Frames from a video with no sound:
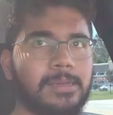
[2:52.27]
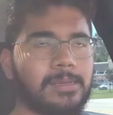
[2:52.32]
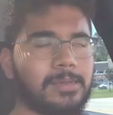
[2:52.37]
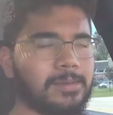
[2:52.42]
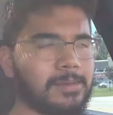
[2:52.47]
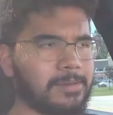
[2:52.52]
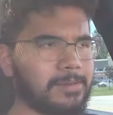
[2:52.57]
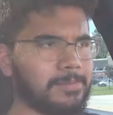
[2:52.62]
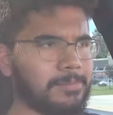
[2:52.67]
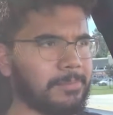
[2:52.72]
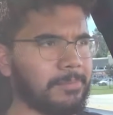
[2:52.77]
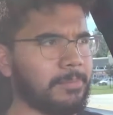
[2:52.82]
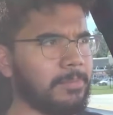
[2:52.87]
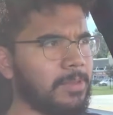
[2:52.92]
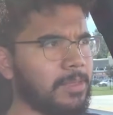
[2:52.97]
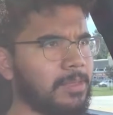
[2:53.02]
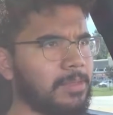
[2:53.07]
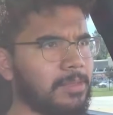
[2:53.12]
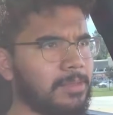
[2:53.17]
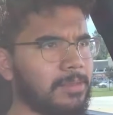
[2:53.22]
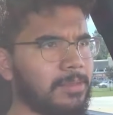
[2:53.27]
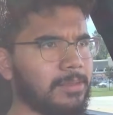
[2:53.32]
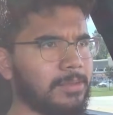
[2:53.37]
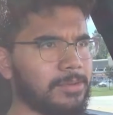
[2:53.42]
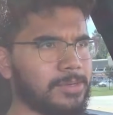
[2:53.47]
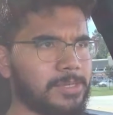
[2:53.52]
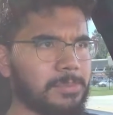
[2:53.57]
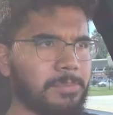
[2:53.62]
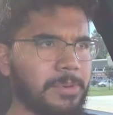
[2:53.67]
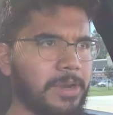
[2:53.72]

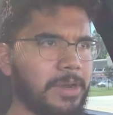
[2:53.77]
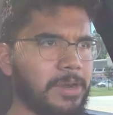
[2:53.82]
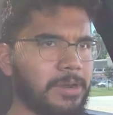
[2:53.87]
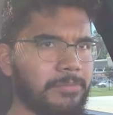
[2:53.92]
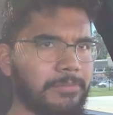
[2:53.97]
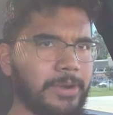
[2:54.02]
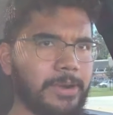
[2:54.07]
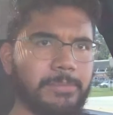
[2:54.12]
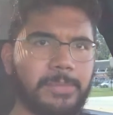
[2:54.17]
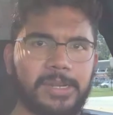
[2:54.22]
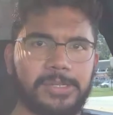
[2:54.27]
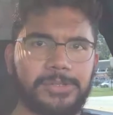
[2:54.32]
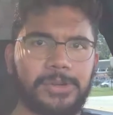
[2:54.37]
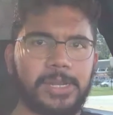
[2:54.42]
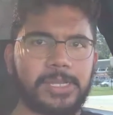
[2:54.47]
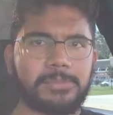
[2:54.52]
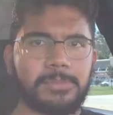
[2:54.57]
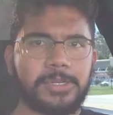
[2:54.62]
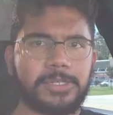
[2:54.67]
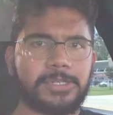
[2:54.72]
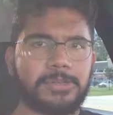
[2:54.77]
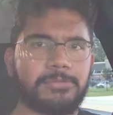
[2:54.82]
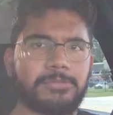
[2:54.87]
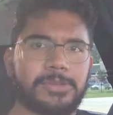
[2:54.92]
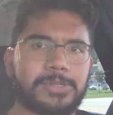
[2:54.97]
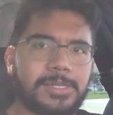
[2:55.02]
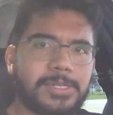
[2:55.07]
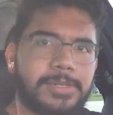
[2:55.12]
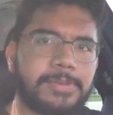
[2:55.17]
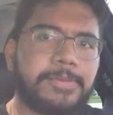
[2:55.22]
There was a period where my transmission
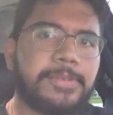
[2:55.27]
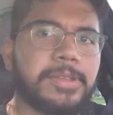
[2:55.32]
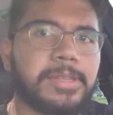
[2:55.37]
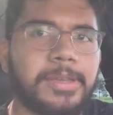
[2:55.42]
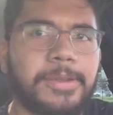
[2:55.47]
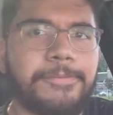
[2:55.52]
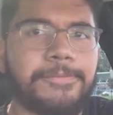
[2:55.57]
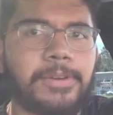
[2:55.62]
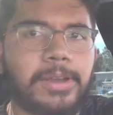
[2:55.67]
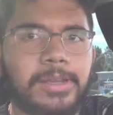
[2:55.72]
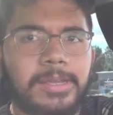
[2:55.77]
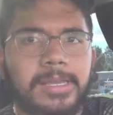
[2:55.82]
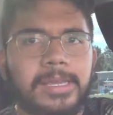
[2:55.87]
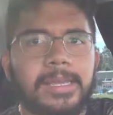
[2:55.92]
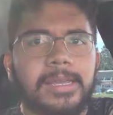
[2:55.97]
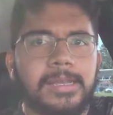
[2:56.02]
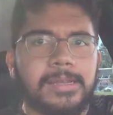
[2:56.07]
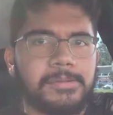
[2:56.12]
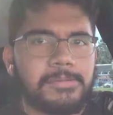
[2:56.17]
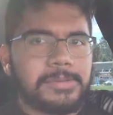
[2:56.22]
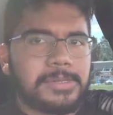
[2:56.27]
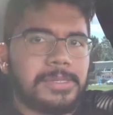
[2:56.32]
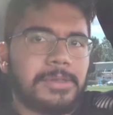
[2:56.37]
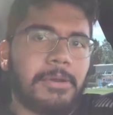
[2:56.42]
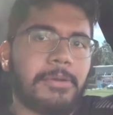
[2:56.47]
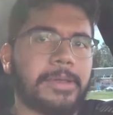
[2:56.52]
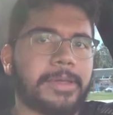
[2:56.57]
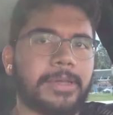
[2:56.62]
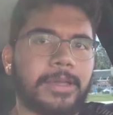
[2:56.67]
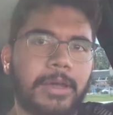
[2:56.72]
was just feeling funky and it was
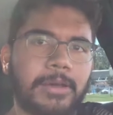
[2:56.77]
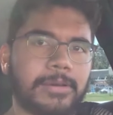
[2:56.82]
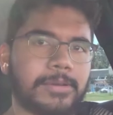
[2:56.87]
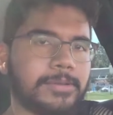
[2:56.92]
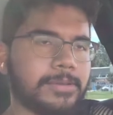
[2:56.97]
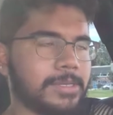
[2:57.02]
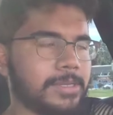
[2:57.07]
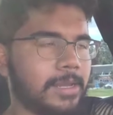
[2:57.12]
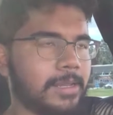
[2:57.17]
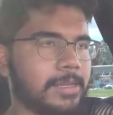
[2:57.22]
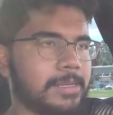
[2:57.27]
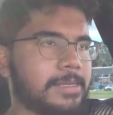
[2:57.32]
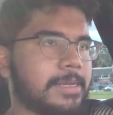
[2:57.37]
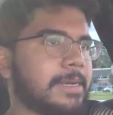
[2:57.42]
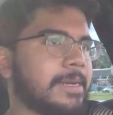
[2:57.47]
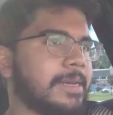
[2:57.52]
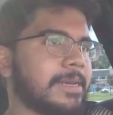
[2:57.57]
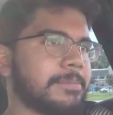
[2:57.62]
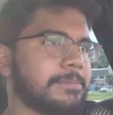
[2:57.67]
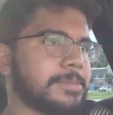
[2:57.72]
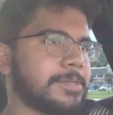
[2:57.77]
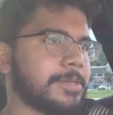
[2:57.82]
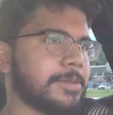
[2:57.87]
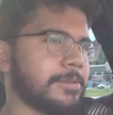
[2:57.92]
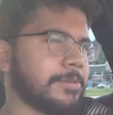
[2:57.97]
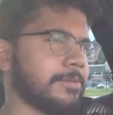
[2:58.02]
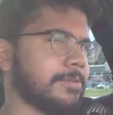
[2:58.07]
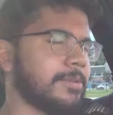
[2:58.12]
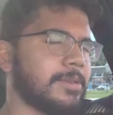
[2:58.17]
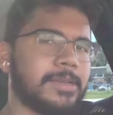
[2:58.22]
throwing codes all the time,
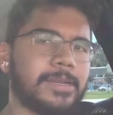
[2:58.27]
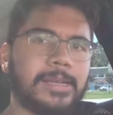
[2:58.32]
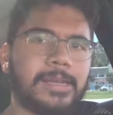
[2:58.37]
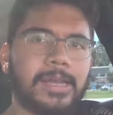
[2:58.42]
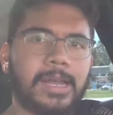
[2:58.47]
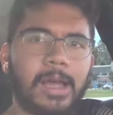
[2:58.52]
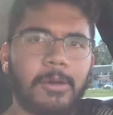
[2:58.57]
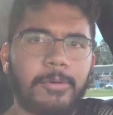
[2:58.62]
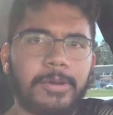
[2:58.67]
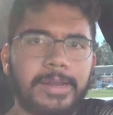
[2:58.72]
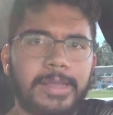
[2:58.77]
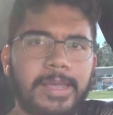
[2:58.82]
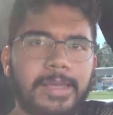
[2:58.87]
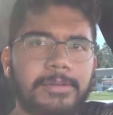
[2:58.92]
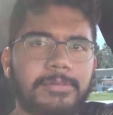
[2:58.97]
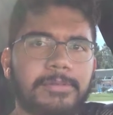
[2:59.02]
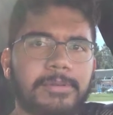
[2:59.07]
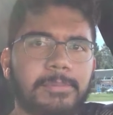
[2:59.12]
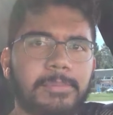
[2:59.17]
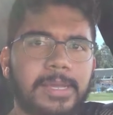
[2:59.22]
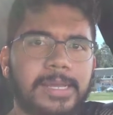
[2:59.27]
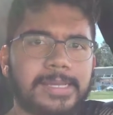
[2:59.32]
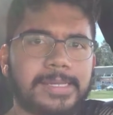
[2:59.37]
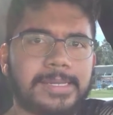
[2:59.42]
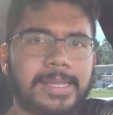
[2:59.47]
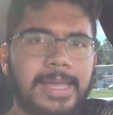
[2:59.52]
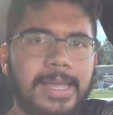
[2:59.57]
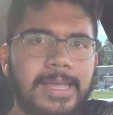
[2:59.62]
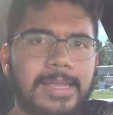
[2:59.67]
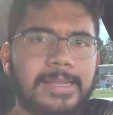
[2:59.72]
so I went ahead and
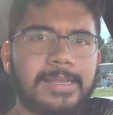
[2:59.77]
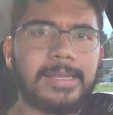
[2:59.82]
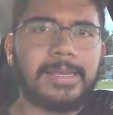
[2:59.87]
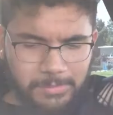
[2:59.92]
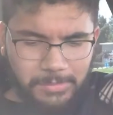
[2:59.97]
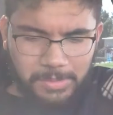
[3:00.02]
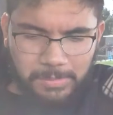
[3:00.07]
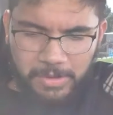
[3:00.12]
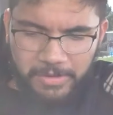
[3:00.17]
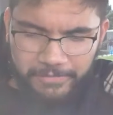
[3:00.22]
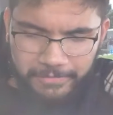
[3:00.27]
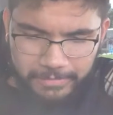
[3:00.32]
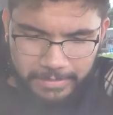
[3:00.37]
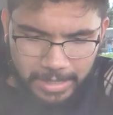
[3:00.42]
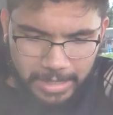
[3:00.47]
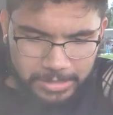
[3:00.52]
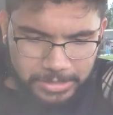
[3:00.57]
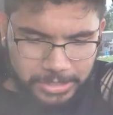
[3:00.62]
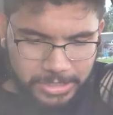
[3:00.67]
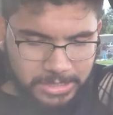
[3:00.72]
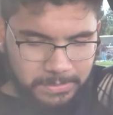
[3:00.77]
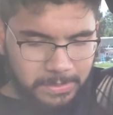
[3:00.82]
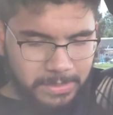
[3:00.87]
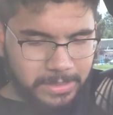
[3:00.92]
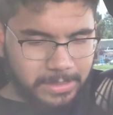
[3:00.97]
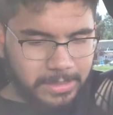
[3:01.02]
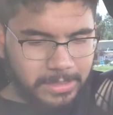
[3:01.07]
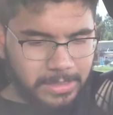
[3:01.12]
replaced that. But apart from that, she's been